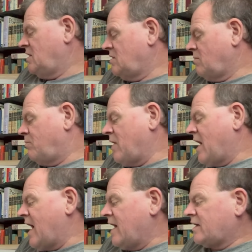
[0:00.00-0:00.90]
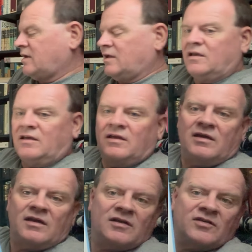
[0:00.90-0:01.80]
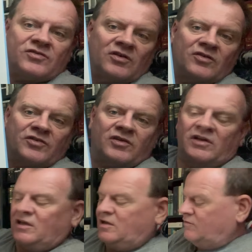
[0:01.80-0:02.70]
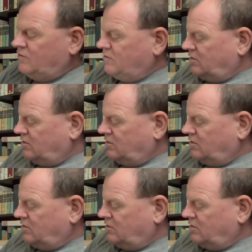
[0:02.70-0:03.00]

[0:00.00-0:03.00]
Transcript: in the back, in this little sleeve,